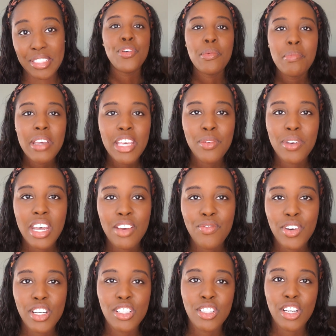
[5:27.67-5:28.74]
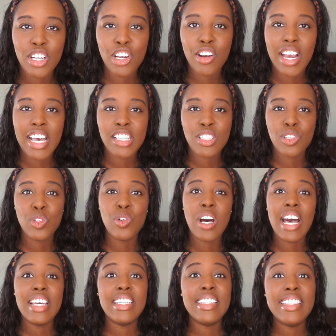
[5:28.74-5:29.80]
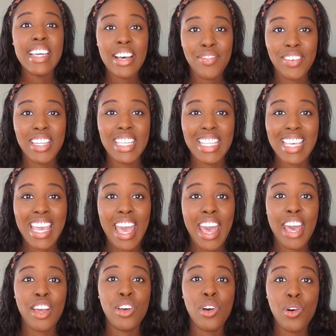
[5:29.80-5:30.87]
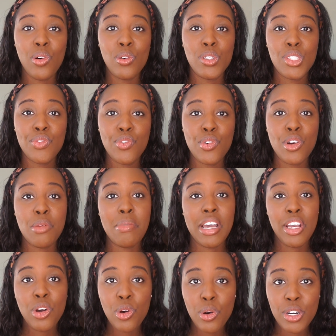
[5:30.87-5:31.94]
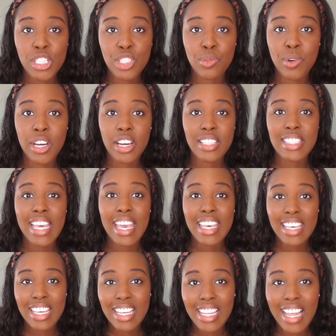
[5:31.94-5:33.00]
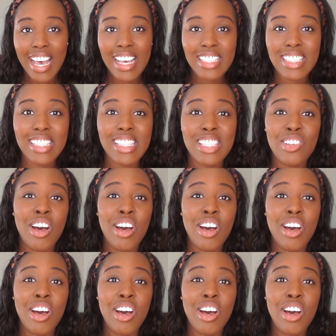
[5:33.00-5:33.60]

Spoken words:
For me, when I first started grad school, I definitely had goals for my coursework, taking classes.